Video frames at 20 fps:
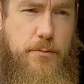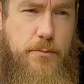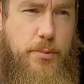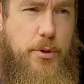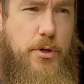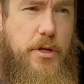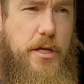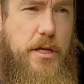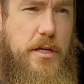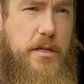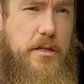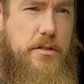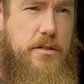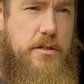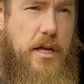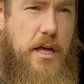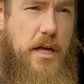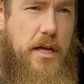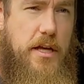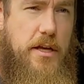putting in
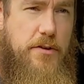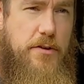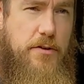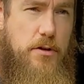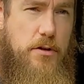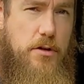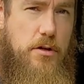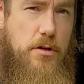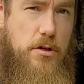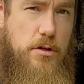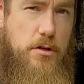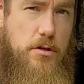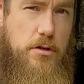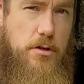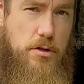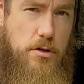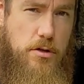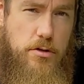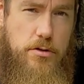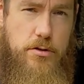
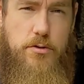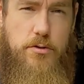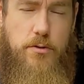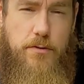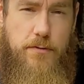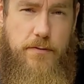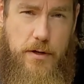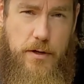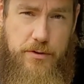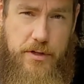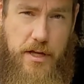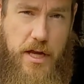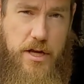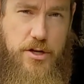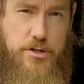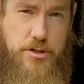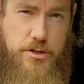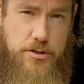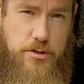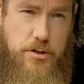a curtain or
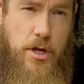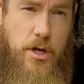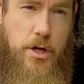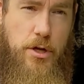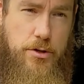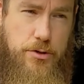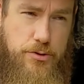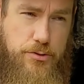foundation